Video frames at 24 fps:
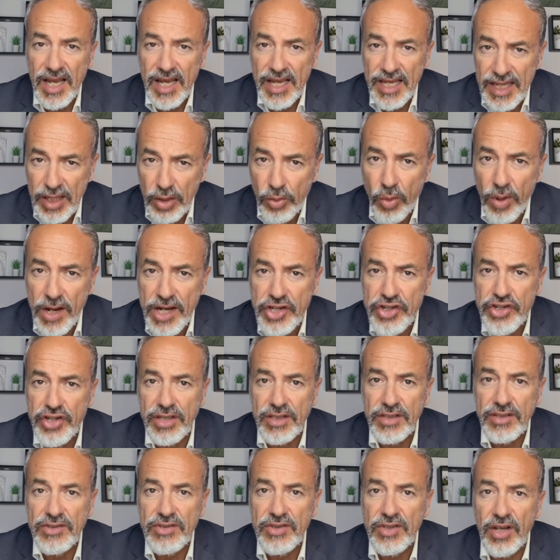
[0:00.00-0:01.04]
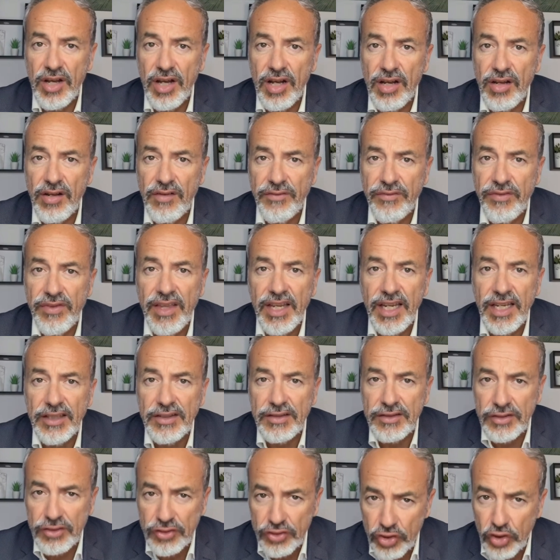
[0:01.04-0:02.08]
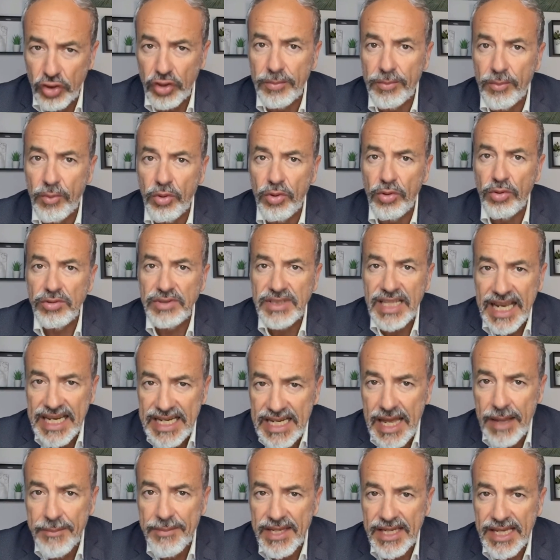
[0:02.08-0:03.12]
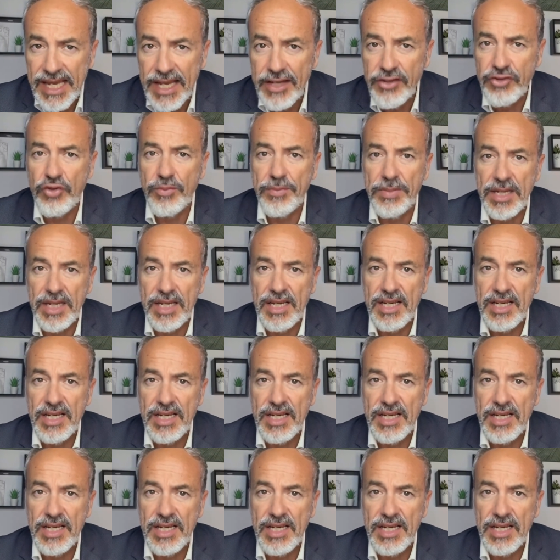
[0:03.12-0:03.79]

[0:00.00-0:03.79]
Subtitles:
equations of the thermodynamic entropy.